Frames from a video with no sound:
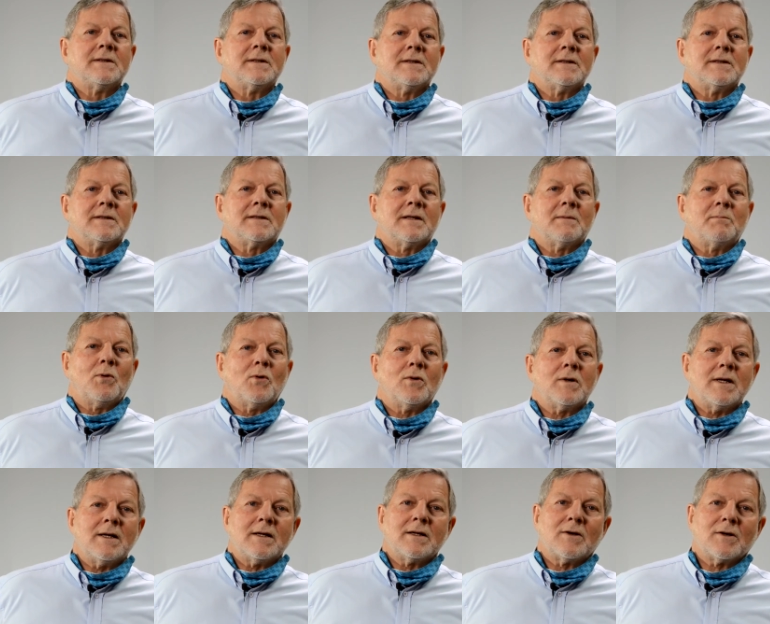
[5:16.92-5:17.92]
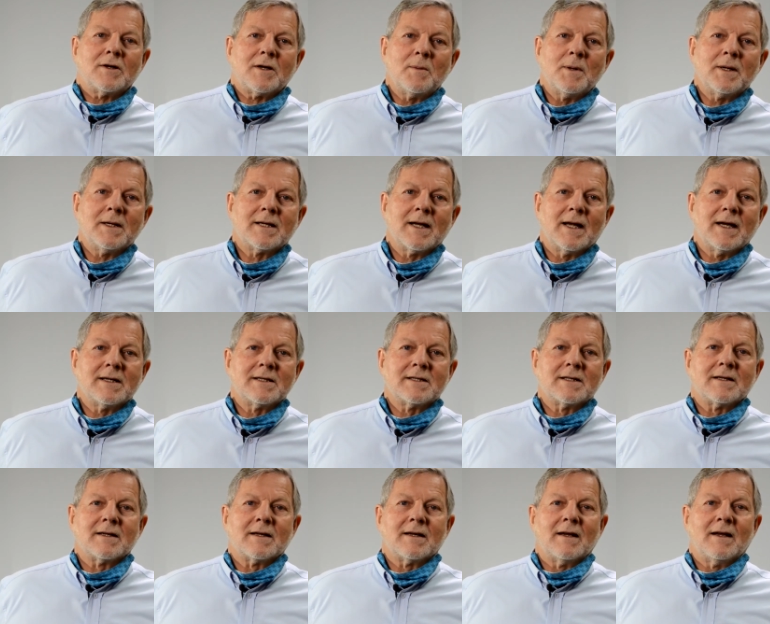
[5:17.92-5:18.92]
Supporting
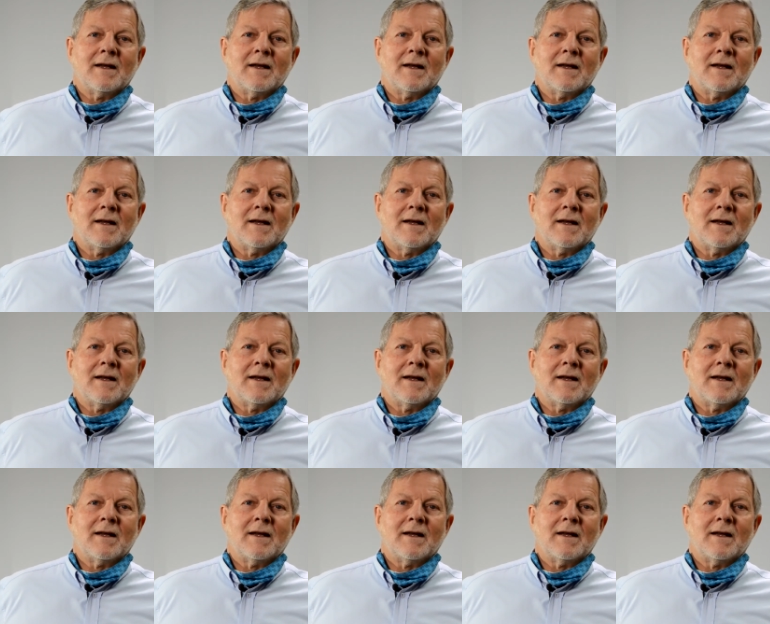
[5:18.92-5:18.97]
documentation,